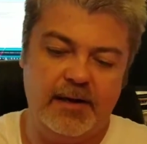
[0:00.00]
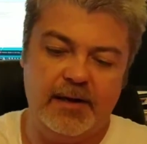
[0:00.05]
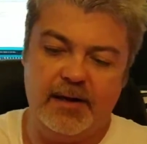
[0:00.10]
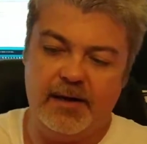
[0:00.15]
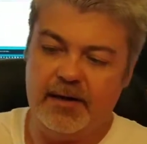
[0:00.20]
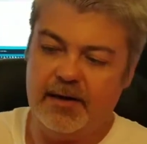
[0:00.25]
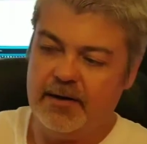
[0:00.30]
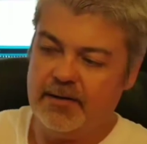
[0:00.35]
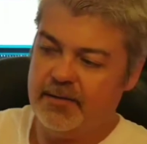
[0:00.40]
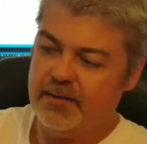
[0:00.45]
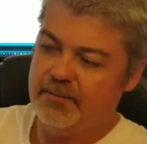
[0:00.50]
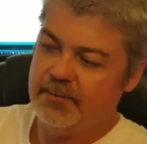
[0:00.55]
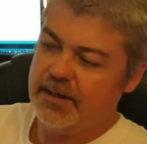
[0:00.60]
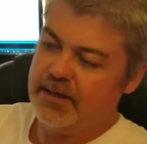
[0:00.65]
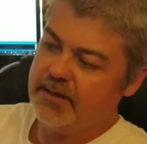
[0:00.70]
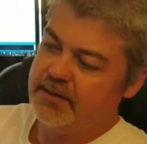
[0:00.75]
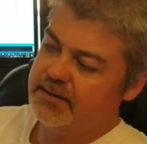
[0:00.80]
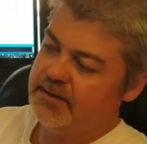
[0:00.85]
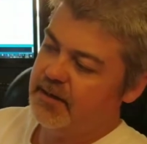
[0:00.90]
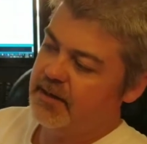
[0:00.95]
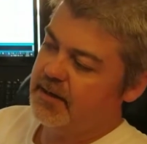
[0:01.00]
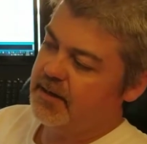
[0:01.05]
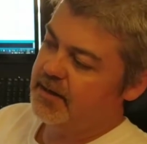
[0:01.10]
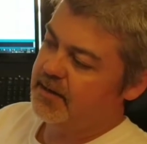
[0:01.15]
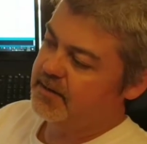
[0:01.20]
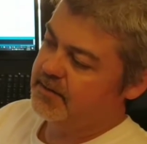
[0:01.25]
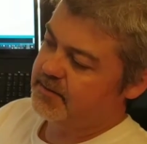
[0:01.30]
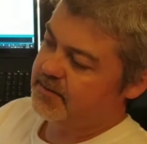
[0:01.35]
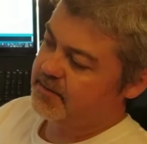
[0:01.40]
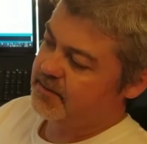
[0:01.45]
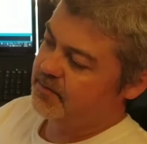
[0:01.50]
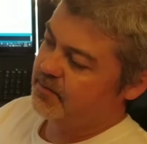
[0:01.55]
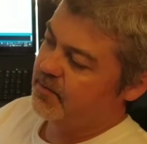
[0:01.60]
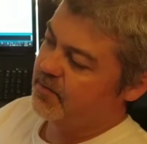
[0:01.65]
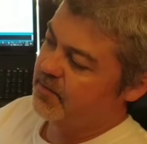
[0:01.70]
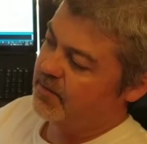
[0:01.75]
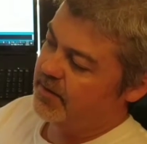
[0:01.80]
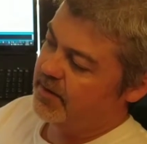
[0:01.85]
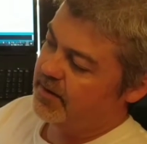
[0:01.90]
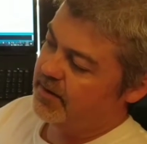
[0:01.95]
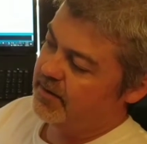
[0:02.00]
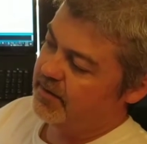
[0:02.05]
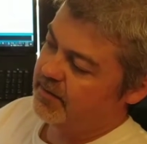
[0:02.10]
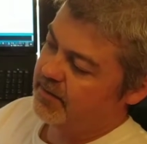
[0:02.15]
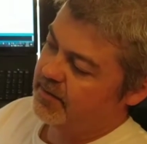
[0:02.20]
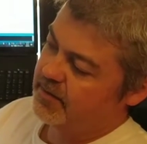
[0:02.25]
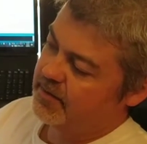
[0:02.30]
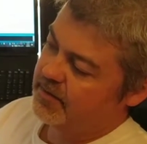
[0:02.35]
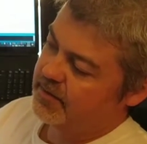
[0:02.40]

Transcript: and on the back side as it's rolling out,